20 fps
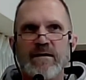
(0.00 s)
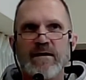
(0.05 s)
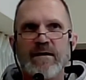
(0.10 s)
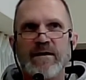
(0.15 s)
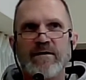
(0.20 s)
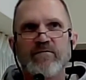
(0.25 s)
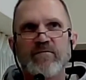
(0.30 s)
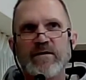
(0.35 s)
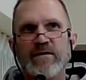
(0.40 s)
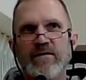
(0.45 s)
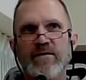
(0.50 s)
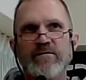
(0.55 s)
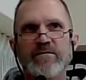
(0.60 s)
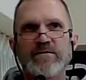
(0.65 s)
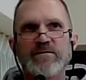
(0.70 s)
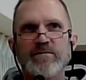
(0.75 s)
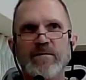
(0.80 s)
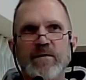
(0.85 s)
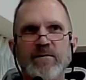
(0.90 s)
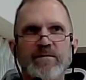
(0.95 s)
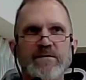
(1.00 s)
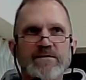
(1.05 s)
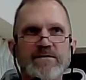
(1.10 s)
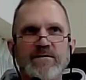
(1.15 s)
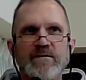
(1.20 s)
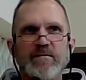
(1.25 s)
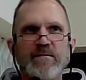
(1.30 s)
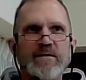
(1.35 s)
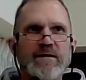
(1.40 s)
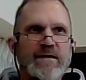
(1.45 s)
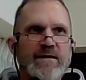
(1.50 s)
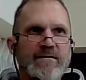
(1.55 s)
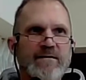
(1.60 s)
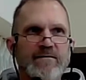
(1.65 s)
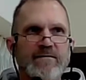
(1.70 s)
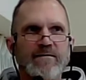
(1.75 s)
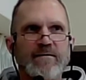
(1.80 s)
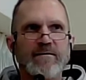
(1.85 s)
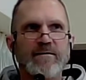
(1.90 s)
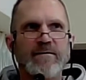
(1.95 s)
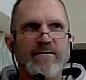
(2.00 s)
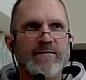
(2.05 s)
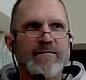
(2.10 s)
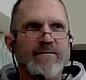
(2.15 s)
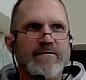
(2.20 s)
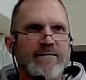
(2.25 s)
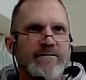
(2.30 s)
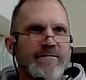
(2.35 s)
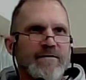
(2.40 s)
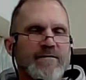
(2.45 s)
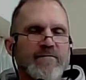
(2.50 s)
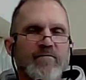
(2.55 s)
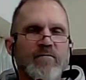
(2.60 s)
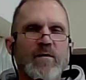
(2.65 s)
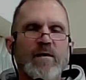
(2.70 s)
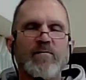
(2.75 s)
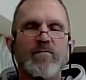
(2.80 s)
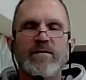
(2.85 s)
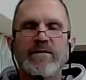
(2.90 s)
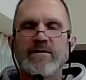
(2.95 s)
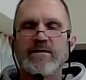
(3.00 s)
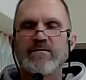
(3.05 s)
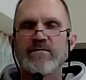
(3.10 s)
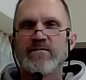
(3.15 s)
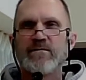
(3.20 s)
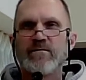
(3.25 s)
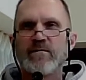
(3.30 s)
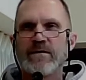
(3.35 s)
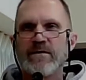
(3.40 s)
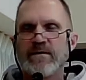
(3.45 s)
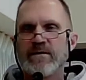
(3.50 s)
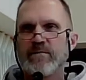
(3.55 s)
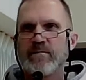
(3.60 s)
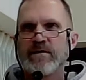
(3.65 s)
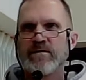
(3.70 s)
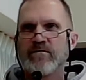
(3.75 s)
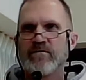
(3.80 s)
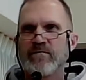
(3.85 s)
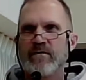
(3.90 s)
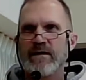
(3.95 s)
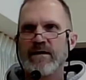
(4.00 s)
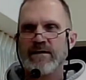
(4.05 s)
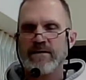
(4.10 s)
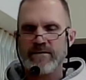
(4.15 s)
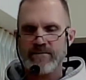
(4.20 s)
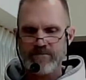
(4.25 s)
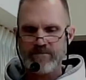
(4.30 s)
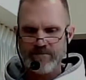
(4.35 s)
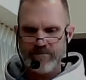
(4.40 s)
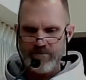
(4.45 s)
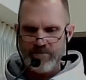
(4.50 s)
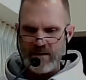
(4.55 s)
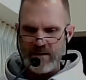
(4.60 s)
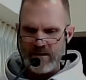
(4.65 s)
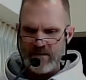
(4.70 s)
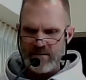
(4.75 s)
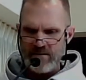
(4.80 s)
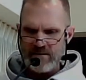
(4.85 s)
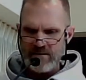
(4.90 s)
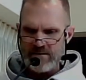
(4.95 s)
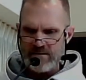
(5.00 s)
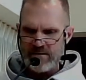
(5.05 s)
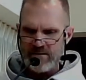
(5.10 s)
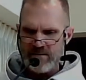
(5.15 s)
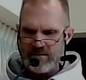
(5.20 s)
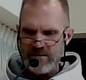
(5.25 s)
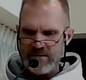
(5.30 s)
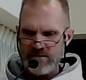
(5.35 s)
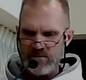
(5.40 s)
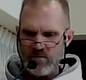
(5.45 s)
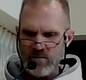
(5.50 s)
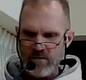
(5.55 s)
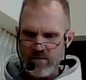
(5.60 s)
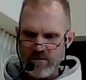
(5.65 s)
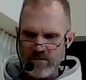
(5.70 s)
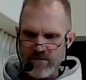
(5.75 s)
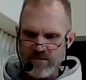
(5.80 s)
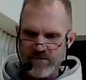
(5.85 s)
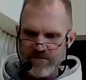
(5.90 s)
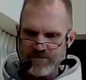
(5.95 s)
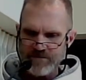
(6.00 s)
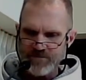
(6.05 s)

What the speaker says: And if we know there's purpose and a plan, then of what do we need to be afraid? Listen to these words.